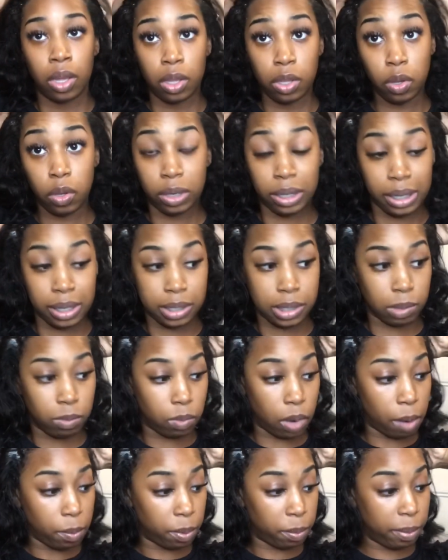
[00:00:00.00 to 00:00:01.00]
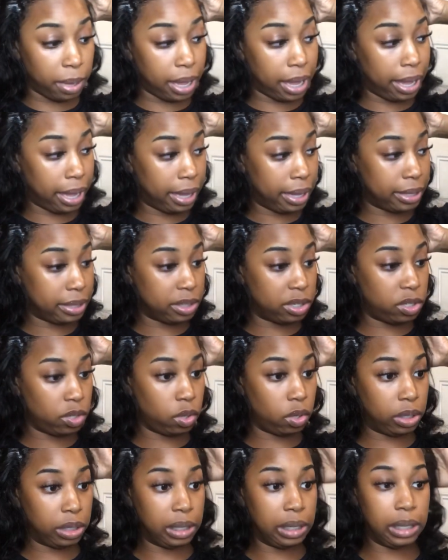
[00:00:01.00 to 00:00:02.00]
You'll need some rubber bands.
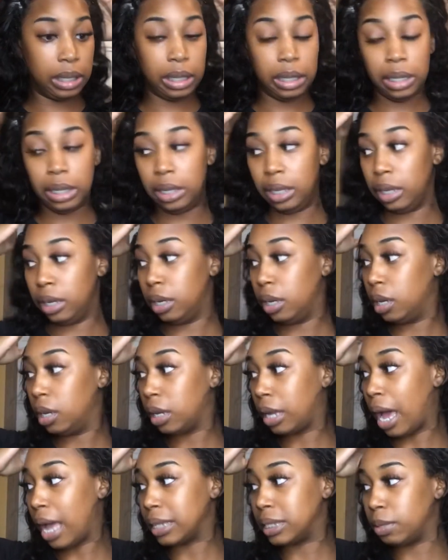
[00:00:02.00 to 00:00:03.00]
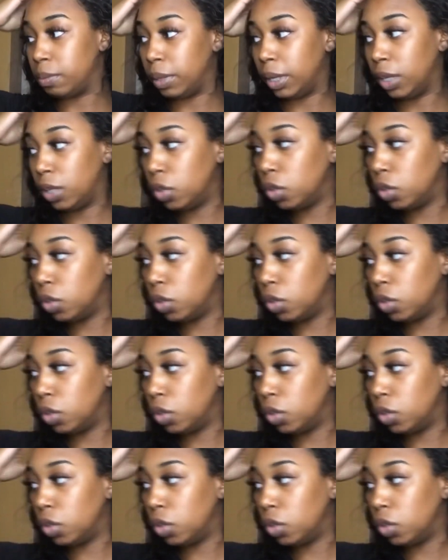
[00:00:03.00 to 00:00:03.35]
You'll need Got2b